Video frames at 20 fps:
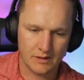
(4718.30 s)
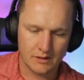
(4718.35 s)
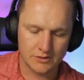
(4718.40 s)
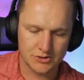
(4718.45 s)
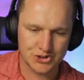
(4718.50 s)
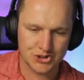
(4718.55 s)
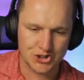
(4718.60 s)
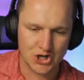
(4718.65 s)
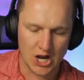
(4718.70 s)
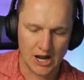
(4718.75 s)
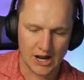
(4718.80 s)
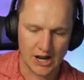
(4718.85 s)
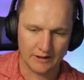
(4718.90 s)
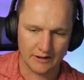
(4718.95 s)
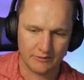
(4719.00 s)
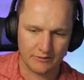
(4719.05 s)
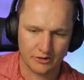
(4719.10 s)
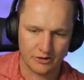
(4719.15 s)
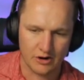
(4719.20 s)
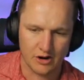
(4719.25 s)
Trying
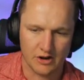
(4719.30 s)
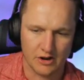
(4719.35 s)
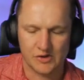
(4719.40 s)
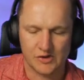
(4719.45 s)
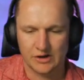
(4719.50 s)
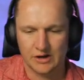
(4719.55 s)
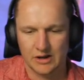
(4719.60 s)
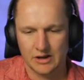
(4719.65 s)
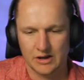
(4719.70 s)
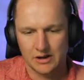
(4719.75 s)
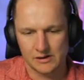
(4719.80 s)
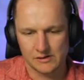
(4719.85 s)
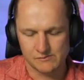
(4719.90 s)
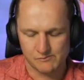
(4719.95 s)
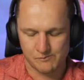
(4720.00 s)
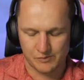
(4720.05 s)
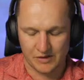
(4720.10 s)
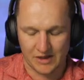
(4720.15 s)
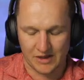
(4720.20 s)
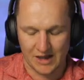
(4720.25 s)
to cross it
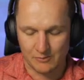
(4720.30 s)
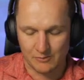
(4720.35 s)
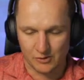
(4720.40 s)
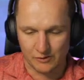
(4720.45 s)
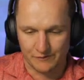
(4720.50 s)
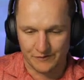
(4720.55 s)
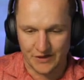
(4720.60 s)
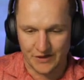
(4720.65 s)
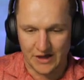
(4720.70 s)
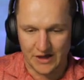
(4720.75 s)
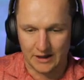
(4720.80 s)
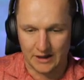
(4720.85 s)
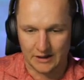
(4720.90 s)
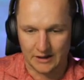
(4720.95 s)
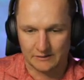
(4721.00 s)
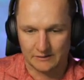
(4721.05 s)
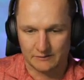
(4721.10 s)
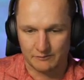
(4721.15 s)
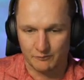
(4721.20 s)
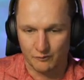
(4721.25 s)
in. Comes off the
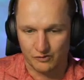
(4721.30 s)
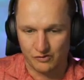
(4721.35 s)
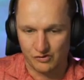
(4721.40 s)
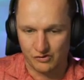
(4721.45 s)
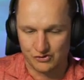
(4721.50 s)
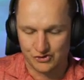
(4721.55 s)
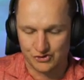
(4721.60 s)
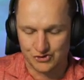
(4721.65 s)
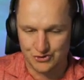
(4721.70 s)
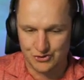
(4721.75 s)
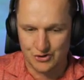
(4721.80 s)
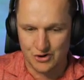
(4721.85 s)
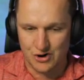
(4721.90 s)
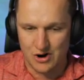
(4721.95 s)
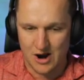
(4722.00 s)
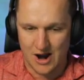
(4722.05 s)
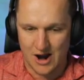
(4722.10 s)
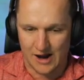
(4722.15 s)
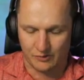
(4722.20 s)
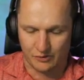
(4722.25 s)
head.
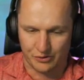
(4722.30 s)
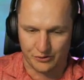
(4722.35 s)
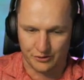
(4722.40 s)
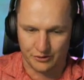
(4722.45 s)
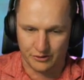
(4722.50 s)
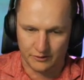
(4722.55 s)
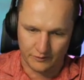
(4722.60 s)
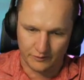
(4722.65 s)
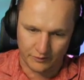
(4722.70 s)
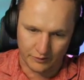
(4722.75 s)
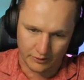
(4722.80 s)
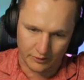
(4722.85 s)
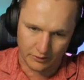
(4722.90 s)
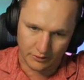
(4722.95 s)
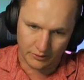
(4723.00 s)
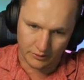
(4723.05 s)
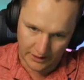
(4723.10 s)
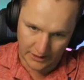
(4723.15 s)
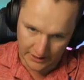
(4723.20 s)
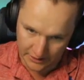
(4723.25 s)
Straight through
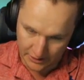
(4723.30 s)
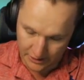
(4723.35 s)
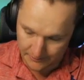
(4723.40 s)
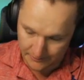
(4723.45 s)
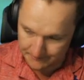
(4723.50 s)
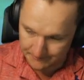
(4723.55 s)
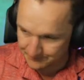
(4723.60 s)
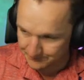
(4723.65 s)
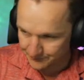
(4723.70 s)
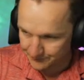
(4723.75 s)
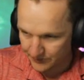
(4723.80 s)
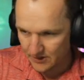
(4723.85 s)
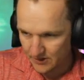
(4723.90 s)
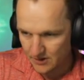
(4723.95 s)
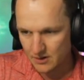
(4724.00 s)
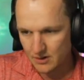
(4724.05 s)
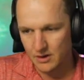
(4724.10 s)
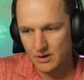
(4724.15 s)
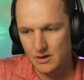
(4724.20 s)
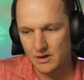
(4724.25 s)
to Leno.
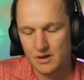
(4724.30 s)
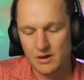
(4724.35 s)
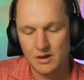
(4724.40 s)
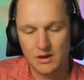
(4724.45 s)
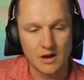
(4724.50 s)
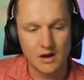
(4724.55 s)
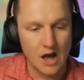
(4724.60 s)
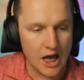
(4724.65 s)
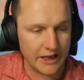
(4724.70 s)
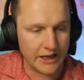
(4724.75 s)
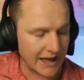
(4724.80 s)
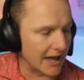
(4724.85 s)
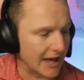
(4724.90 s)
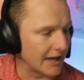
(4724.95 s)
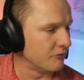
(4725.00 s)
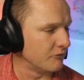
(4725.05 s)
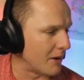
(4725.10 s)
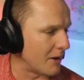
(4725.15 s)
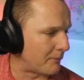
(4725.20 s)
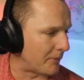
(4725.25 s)

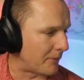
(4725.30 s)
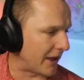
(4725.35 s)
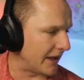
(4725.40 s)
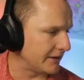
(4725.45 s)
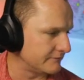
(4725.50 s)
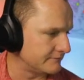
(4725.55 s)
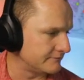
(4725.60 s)
Okay, not bad.